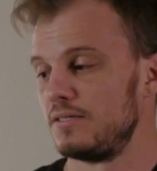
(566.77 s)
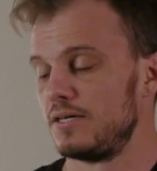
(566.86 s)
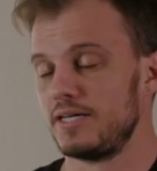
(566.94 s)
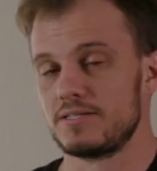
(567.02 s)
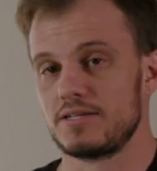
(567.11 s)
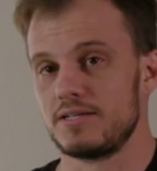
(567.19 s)

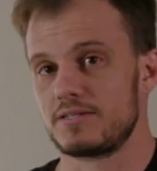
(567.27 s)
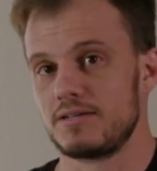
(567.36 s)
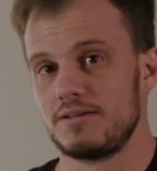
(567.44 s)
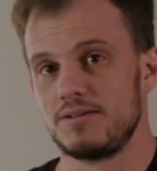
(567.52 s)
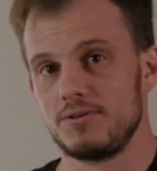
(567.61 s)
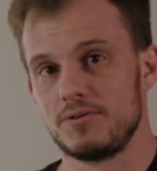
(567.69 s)
right, so that's
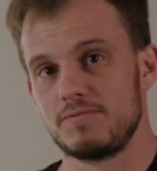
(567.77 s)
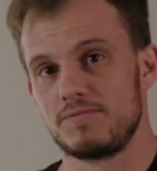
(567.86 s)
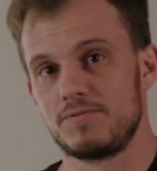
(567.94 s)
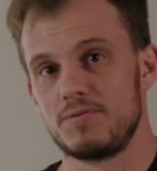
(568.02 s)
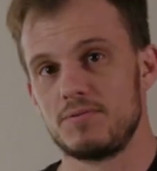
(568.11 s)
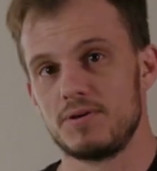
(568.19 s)
going to do it
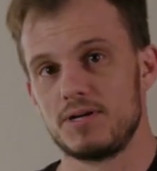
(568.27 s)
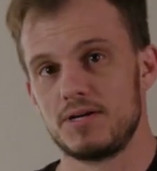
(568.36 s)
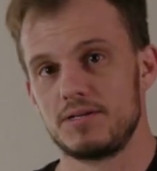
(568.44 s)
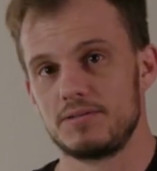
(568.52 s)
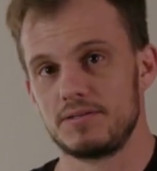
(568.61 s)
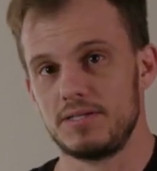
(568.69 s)

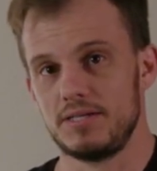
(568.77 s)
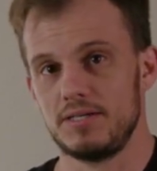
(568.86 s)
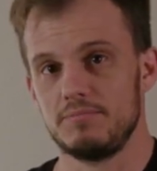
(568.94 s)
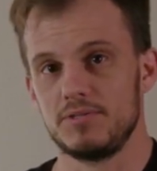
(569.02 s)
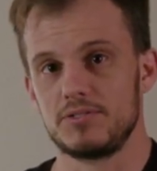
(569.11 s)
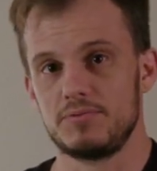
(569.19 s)
for the
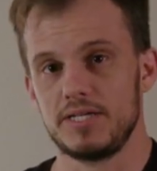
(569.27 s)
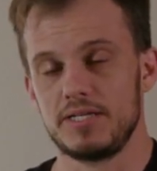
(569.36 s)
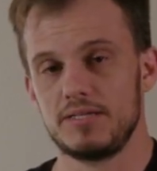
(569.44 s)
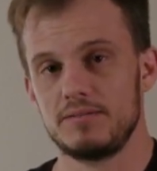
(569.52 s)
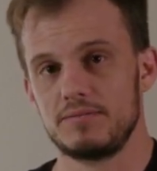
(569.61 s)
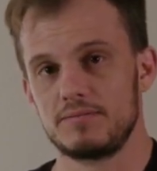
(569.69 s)

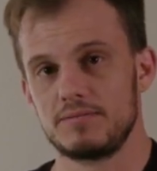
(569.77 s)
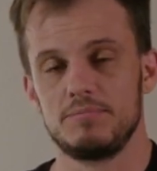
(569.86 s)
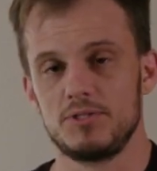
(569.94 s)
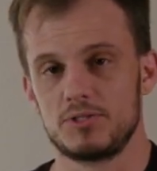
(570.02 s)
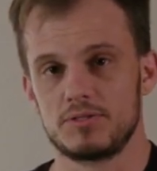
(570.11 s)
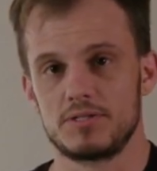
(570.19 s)
Inbetweenie.
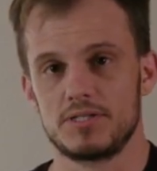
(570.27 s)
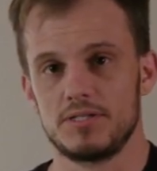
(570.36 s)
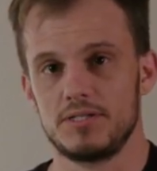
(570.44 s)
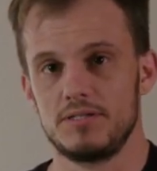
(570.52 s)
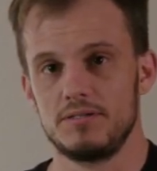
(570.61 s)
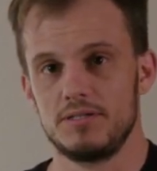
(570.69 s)
Be sure
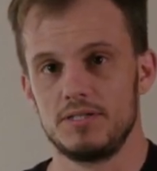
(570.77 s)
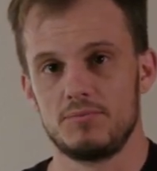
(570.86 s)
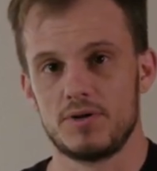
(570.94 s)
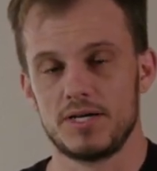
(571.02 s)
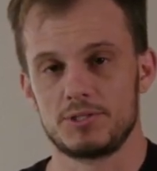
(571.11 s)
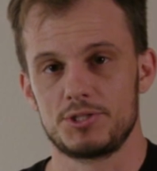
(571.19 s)
to
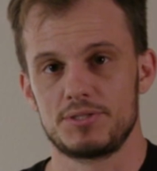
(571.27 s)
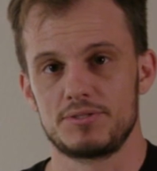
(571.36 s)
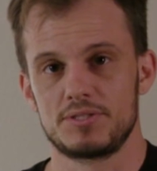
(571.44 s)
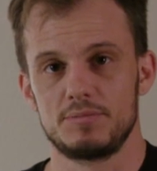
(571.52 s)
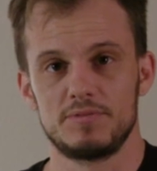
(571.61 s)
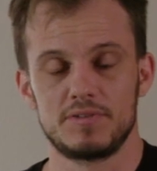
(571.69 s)
watch
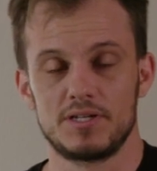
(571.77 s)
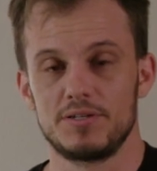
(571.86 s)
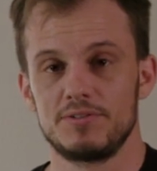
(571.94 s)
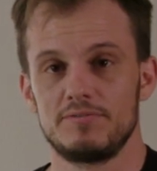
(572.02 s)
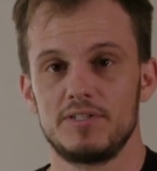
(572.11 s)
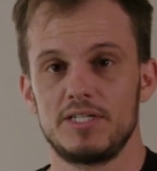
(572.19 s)
some of our
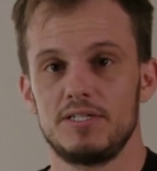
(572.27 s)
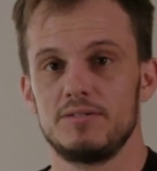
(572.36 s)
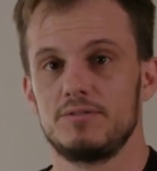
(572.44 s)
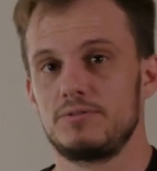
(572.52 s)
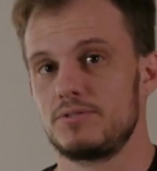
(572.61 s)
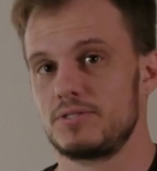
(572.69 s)
other
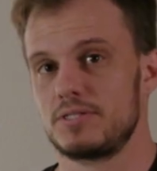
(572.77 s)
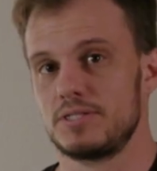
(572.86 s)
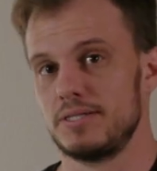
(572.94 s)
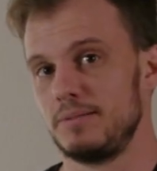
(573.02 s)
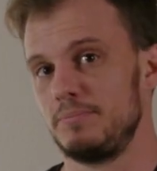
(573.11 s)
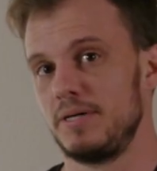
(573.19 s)
videos
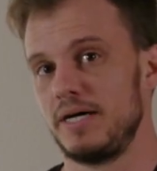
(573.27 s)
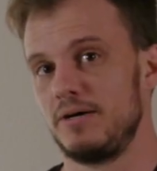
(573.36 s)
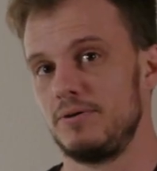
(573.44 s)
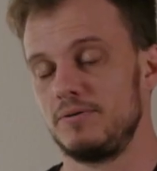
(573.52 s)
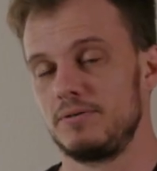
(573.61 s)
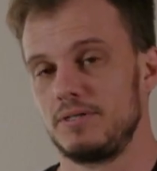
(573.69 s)

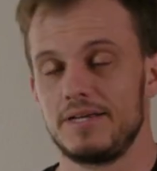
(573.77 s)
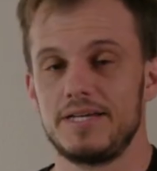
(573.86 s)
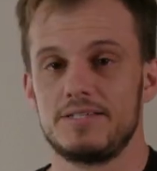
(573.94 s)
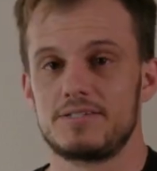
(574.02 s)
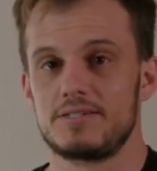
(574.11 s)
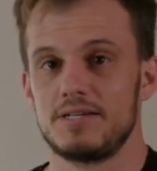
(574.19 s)
about
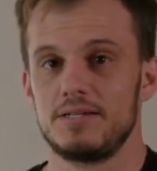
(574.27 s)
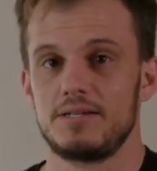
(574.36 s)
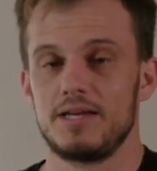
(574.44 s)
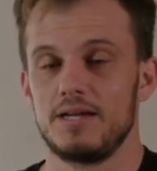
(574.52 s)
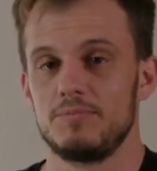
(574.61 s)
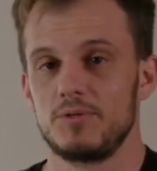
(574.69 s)
lights and
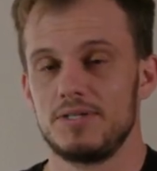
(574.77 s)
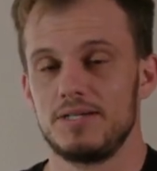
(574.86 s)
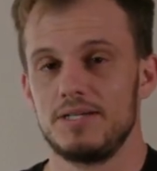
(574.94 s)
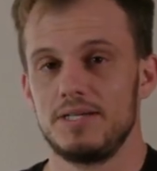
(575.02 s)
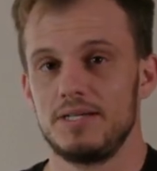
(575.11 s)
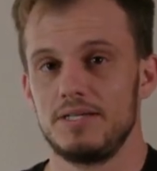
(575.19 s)

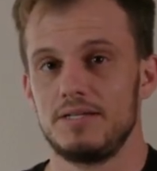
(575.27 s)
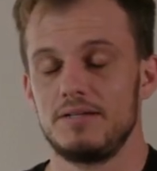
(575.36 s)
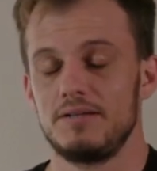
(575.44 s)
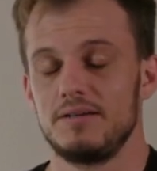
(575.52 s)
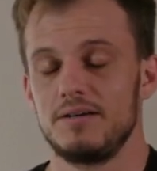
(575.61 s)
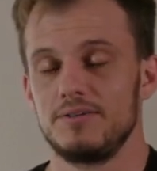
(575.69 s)
camera
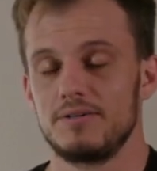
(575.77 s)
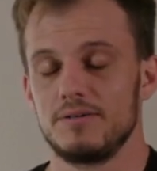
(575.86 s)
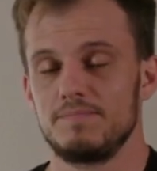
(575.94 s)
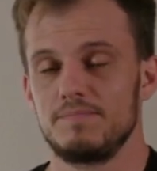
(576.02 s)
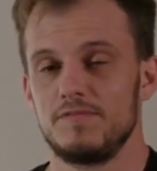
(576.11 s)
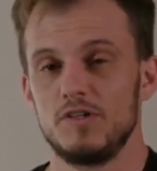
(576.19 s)
and other
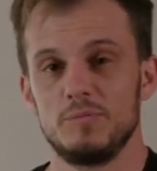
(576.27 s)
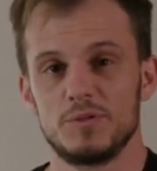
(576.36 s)
film